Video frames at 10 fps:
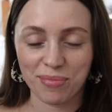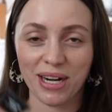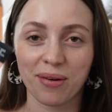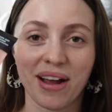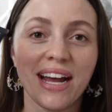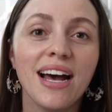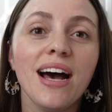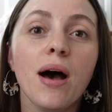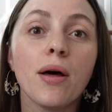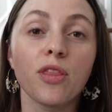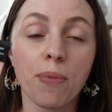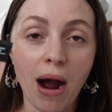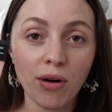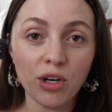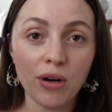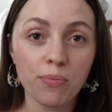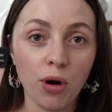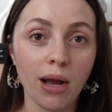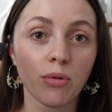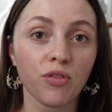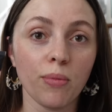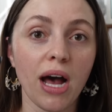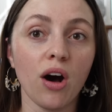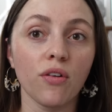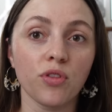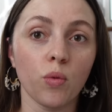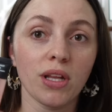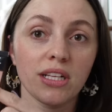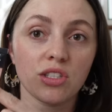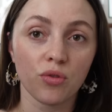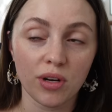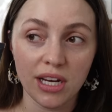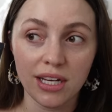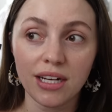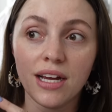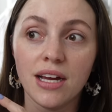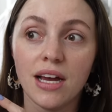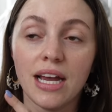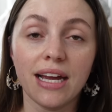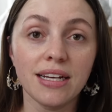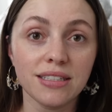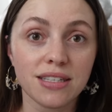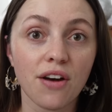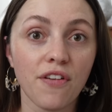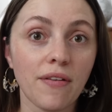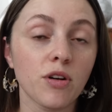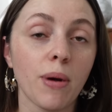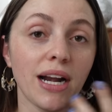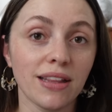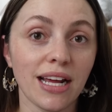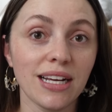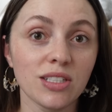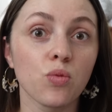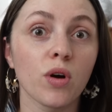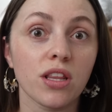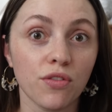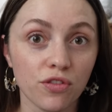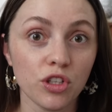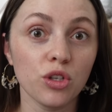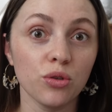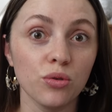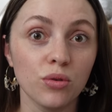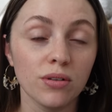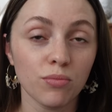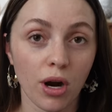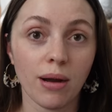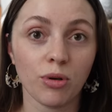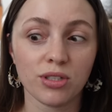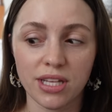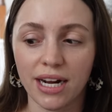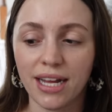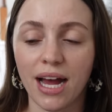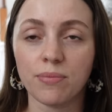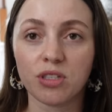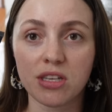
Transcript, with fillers: But anyway, the Power Grip Primer from E L F, the one that's green, is a favorite of mine, and that is one of the few primers that I kept.